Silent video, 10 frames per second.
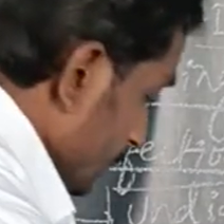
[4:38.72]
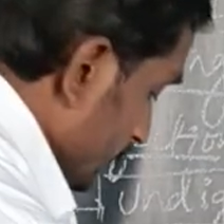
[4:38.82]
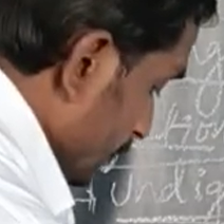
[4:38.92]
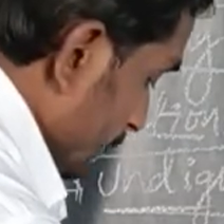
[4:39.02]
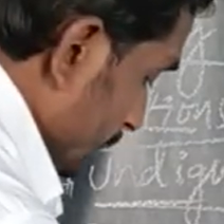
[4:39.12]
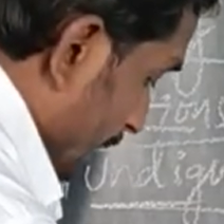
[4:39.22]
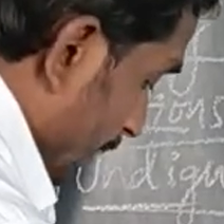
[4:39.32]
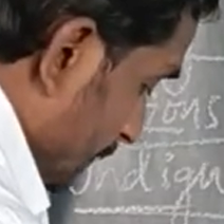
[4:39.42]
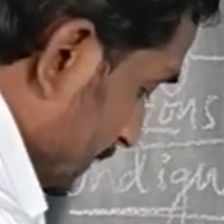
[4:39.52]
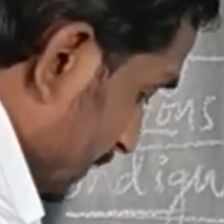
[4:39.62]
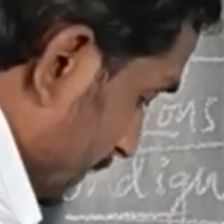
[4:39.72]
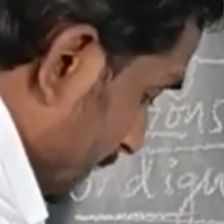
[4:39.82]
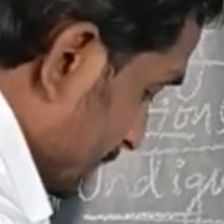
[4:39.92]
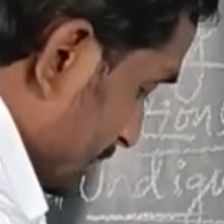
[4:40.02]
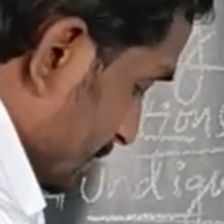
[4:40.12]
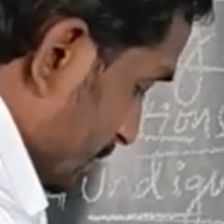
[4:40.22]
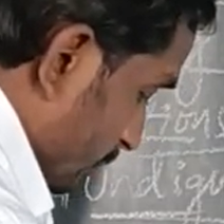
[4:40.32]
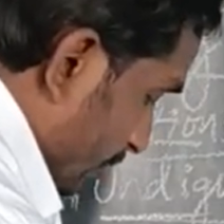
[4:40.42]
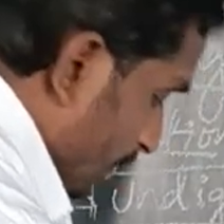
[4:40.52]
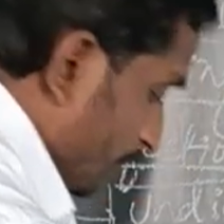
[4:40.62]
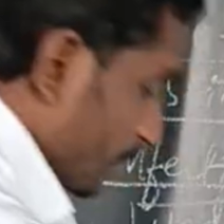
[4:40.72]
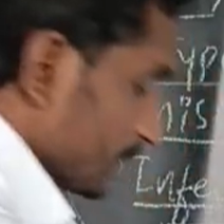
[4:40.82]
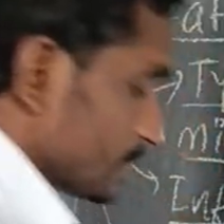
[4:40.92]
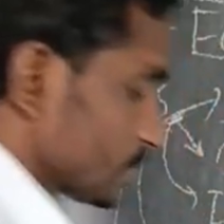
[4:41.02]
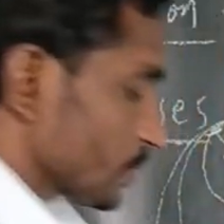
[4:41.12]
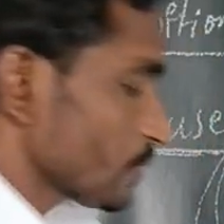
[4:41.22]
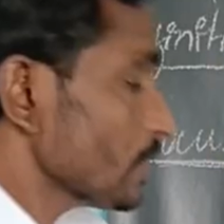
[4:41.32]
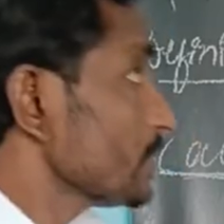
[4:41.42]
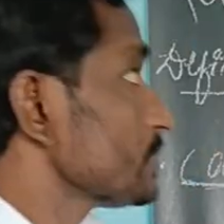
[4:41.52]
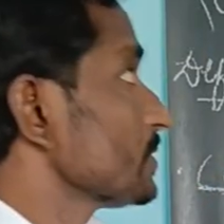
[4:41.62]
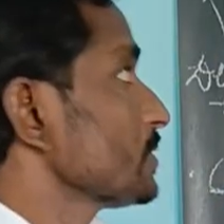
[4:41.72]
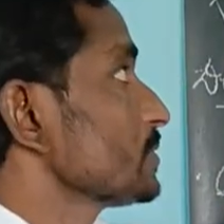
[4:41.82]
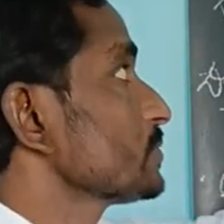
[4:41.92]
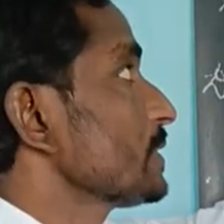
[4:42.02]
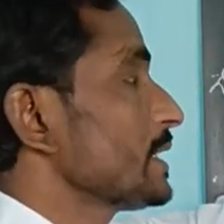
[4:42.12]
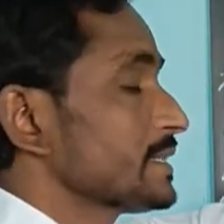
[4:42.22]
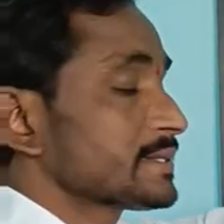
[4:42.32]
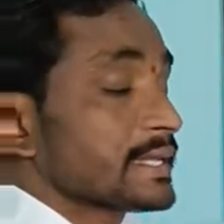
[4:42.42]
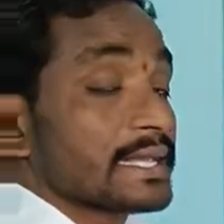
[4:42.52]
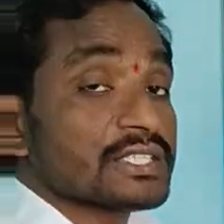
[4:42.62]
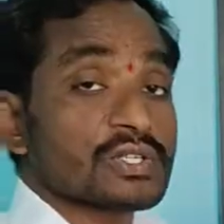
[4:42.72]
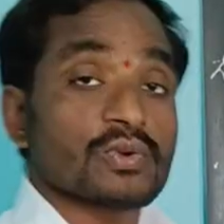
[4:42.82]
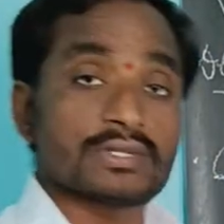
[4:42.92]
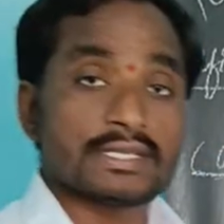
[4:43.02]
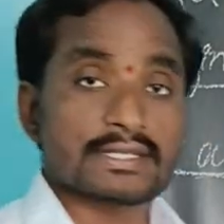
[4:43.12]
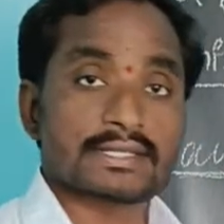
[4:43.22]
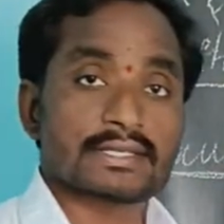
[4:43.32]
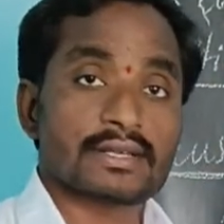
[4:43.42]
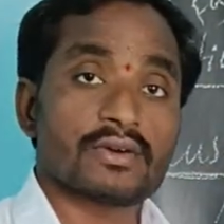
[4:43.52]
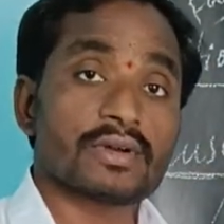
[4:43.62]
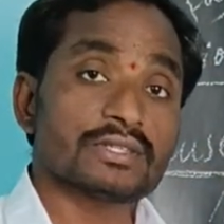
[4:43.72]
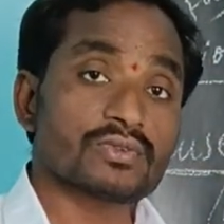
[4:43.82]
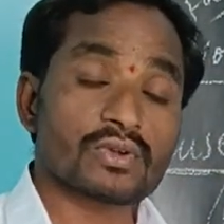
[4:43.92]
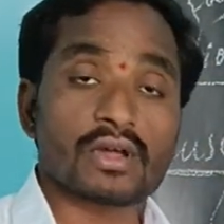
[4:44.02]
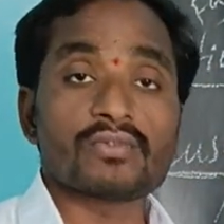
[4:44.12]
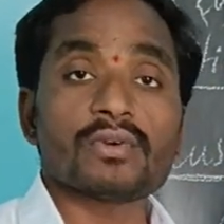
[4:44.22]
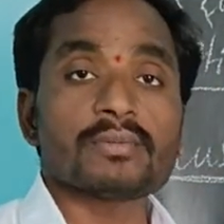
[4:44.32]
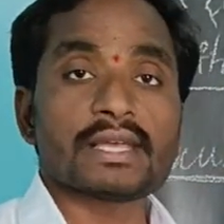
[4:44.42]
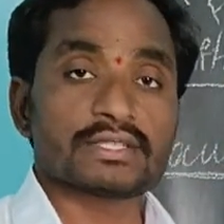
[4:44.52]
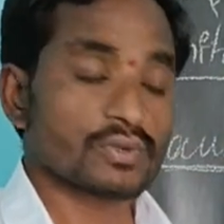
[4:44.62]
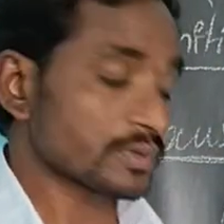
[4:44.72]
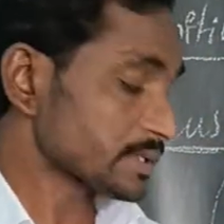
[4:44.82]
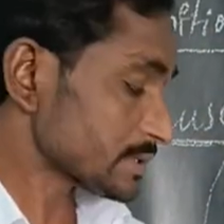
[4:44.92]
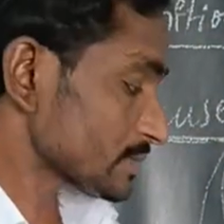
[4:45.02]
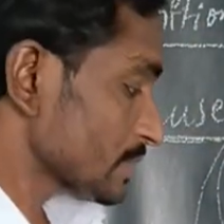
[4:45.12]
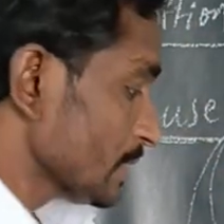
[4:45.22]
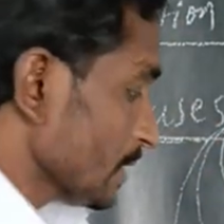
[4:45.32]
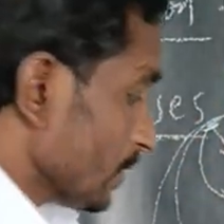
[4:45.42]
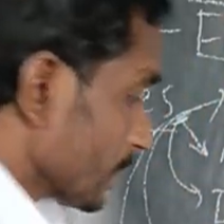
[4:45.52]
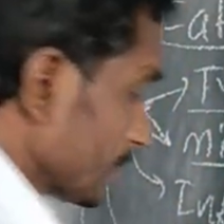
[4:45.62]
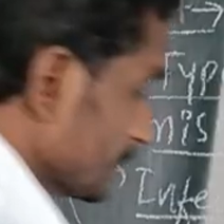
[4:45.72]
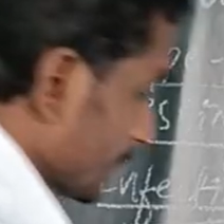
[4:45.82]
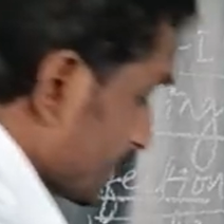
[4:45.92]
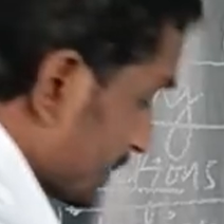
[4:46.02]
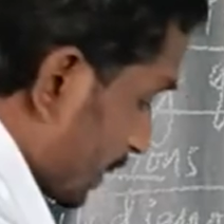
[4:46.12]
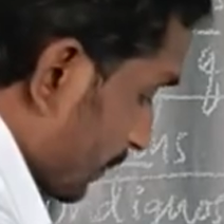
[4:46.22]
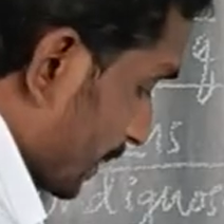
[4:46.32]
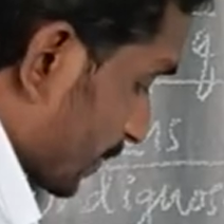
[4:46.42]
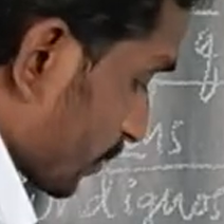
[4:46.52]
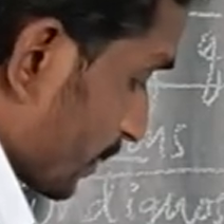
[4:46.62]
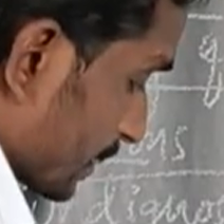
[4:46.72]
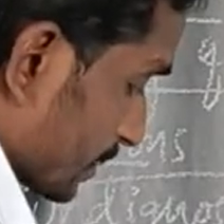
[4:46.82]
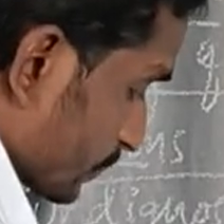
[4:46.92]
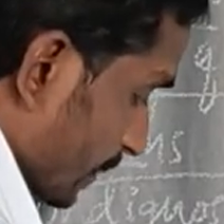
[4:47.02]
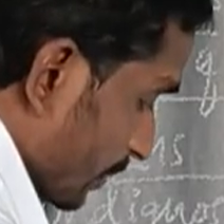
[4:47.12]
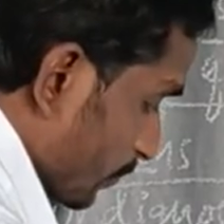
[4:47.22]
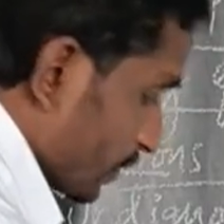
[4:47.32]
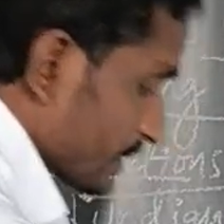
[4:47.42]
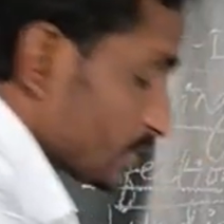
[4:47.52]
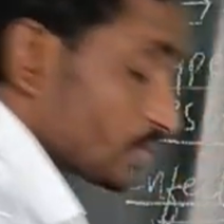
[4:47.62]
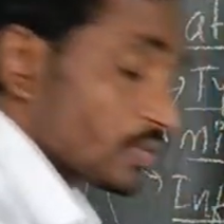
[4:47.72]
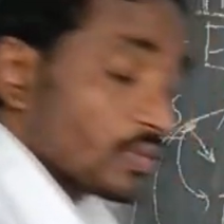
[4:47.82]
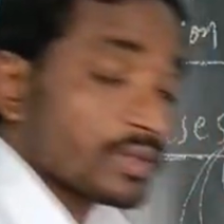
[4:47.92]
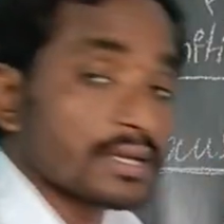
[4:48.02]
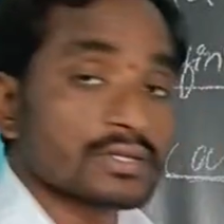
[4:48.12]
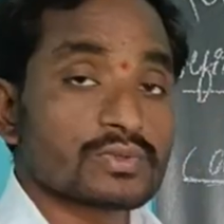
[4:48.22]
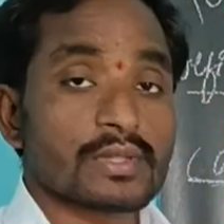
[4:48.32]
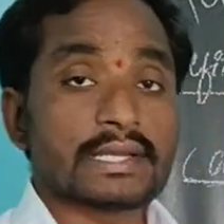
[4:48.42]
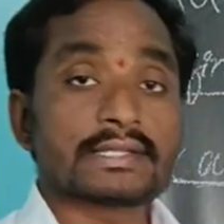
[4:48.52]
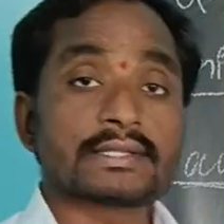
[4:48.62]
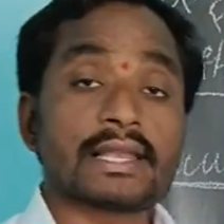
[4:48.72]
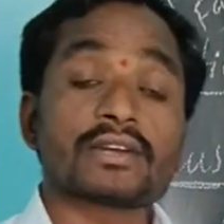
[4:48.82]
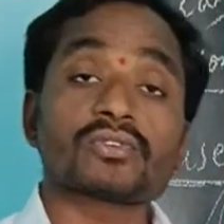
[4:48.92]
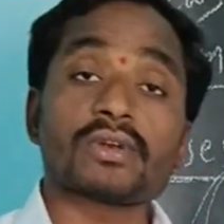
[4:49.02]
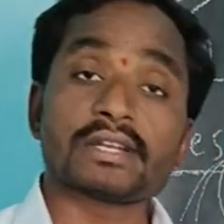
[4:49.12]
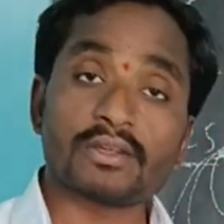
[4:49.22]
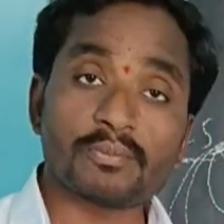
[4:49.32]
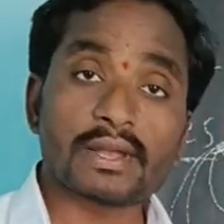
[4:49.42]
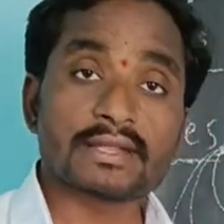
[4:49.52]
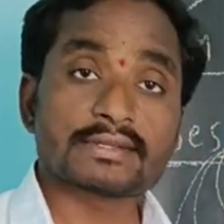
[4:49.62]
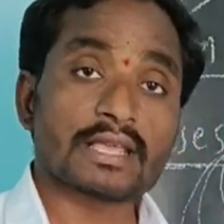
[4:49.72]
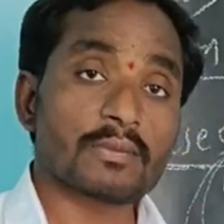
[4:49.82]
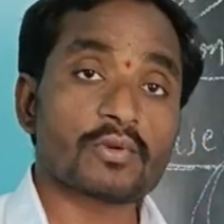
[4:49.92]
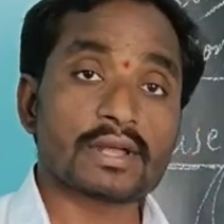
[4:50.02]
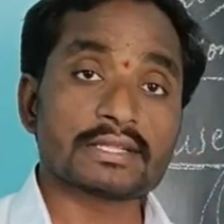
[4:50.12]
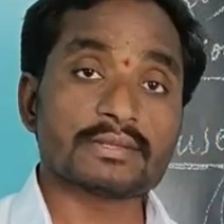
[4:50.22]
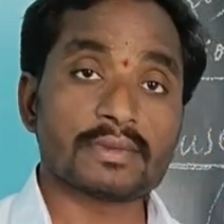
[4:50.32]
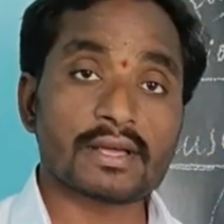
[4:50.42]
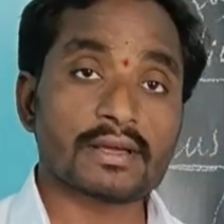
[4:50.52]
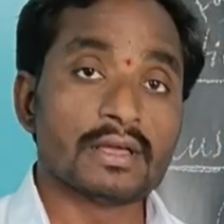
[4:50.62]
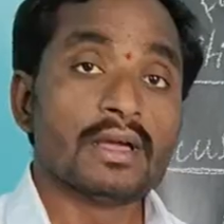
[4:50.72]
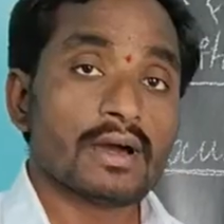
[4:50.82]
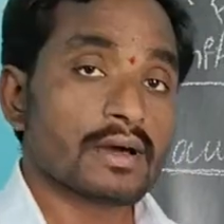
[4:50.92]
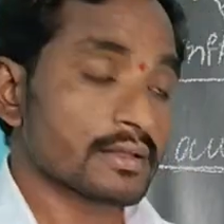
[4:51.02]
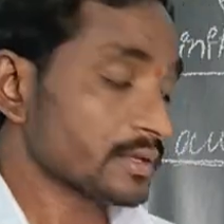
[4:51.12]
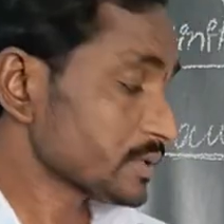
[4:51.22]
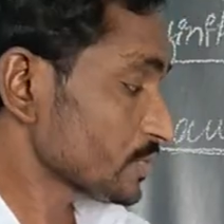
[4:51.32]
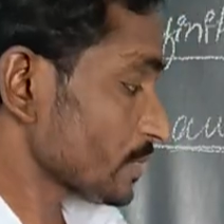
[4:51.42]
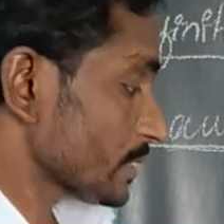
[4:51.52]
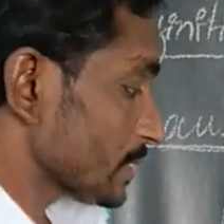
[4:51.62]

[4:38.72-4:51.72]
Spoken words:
Then ABG analysis is very important to rule out, so that is acidosis. Okay, so to confirm the acidosis. Okay, so then serum electrolyte is very important to know them, so that is electrolyte imbalance, hypocalcemia, and so